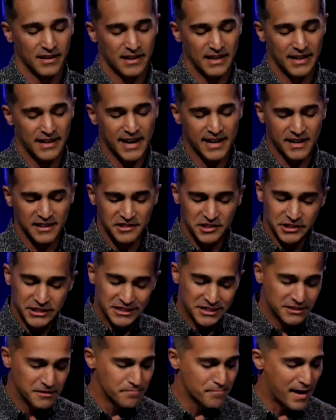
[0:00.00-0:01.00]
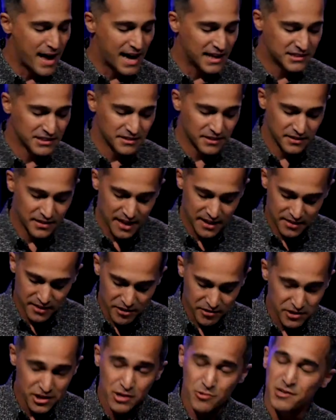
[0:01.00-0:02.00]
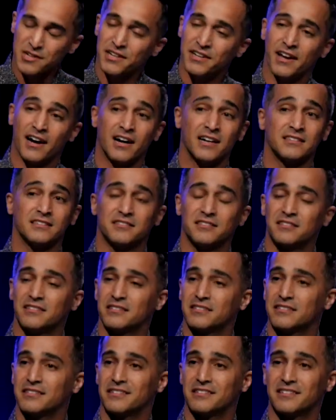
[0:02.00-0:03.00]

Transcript: And I can just imagine that they're going nuts.